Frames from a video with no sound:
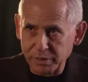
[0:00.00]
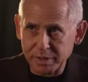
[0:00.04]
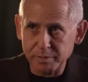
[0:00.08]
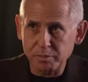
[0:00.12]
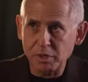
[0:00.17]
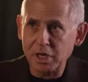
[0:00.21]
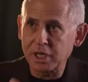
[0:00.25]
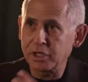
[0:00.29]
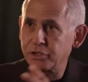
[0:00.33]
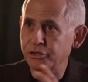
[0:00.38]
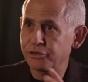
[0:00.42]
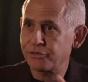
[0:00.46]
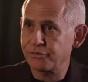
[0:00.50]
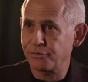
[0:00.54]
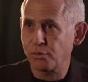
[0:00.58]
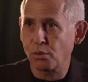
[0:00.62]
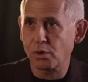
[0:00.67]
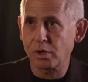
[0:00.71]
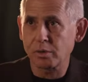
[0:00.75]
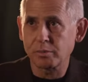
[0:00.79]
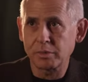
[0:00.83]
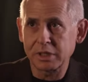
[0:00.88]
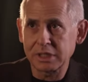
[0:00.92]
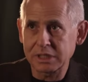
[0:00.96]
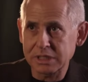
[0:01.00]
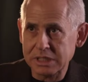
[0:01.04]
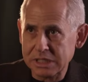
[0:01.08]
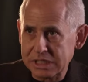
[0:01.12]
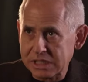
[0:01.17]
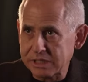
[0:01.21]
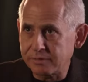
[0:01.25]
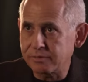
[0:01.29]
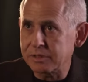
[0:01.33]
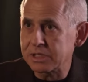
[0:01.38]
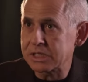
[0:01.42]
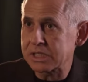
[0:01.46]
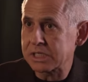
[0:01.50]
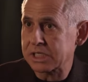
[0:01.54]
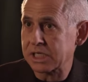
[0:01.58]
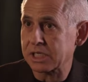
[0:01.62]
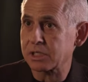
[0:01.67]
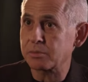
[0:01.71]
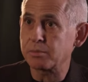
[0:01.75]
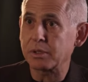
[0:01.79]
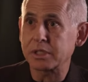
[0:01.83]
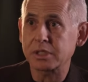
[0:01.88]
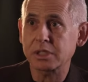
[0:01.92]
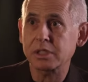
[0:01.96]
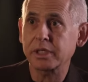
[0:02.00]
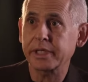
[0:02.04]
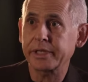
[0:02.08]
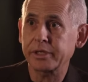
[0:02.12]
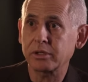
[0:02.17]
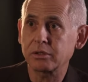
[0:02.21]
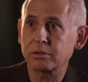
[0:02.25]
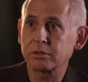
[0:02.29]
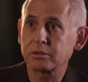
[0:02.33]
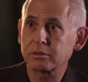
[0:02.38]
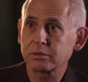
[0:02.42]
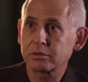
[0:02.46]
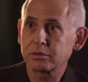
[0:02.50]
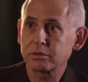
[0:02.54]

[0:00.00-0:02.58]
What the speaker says: 3 months, 4 months, even 6 months later.